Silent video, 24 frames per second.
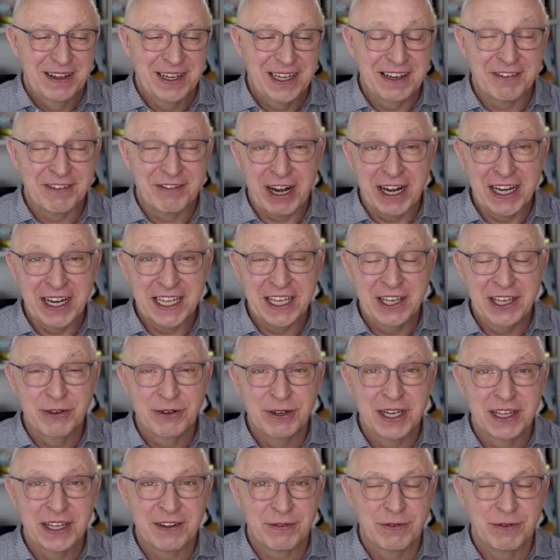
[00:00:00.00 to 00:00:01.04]
running
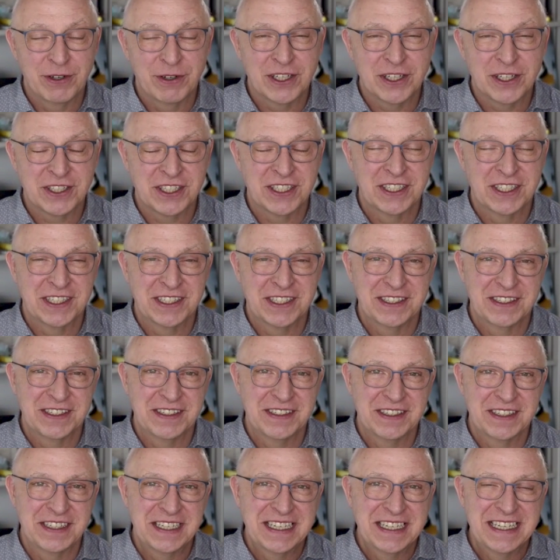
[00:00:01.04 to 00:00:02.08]
Unix
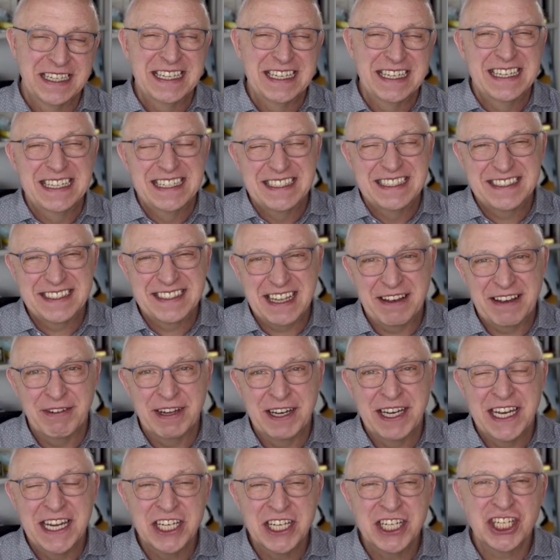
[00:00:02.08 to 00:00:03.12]
version
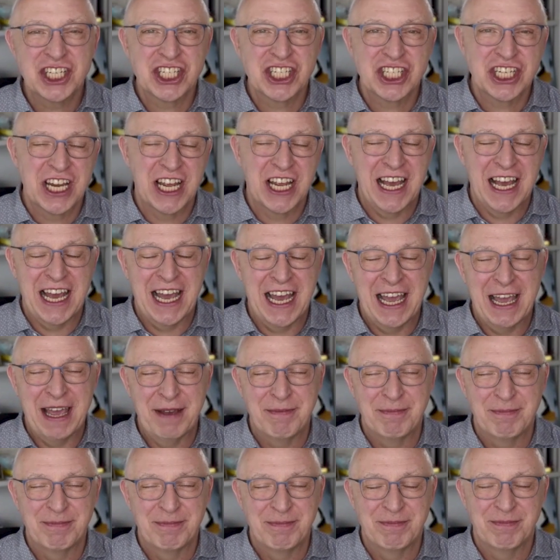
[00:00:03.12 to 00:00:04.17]
7-ish.
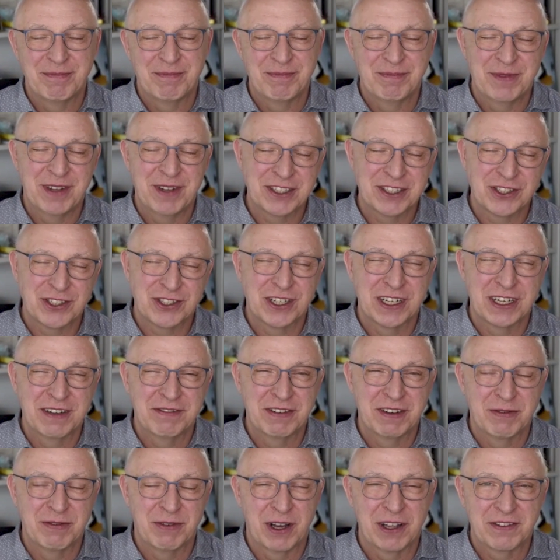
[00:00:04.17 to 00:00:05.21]
I'm not sure if
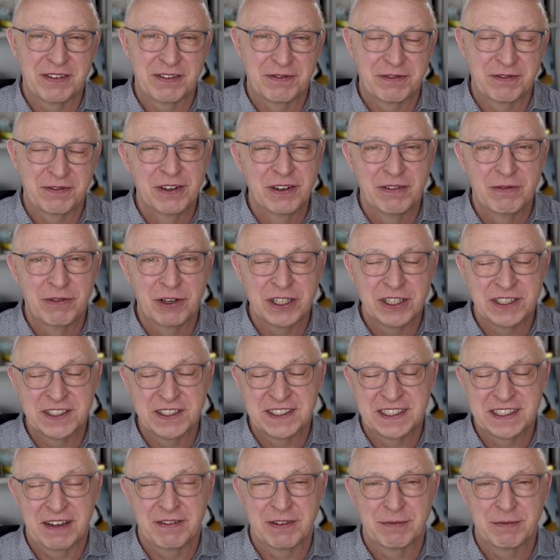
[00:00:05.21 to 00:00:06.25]
it was full version
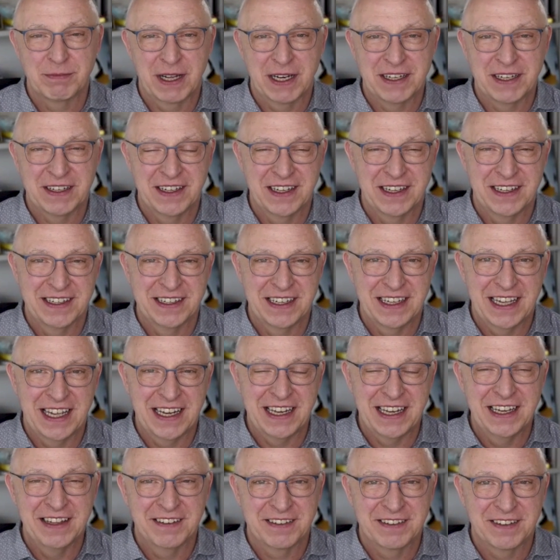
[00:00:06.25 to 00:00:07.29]
7, but
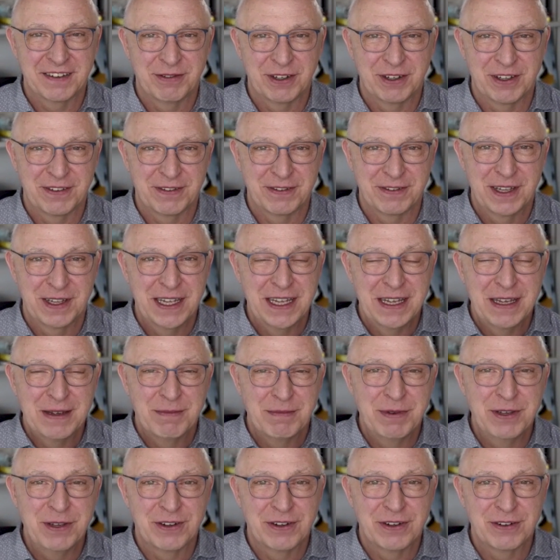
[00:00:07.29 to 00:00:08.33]
at least it was
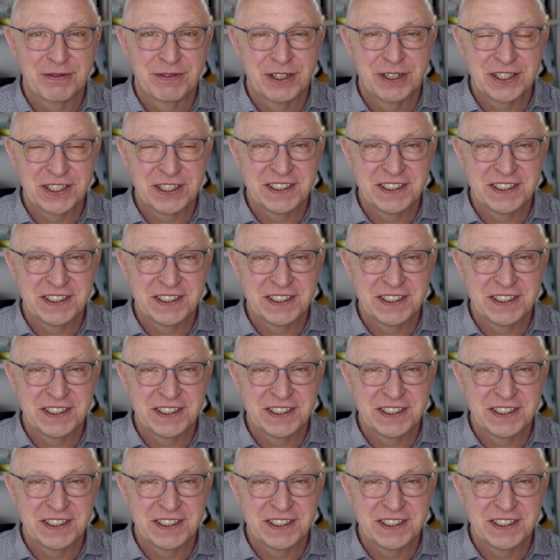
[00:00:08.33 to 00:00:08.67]
beyond version